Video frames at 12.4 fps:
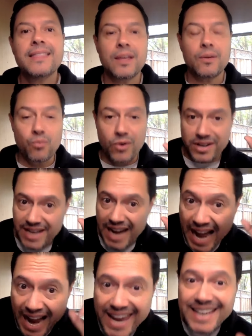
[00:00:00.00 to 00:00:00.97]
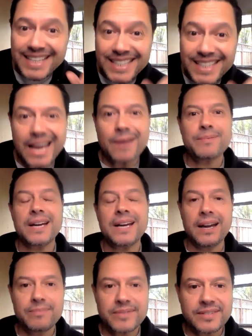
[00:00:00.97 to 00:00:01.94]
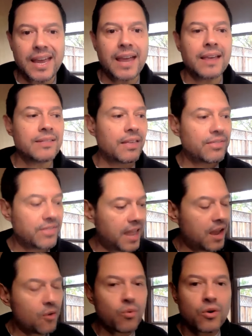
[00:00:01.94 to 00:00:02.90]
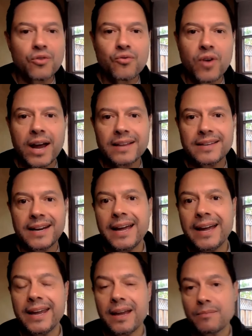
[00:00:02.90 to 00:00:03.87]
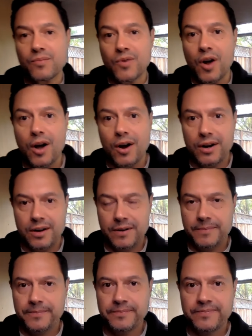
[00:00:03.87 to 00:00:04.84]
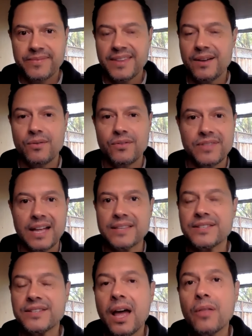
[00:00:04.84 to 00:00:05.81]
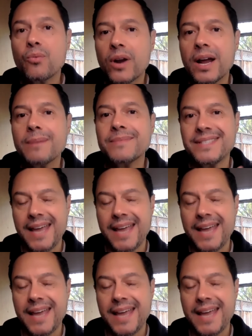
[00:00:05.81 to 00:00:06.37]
that when I accept, I'm saying that they were right and I am wrong. That's not what I'm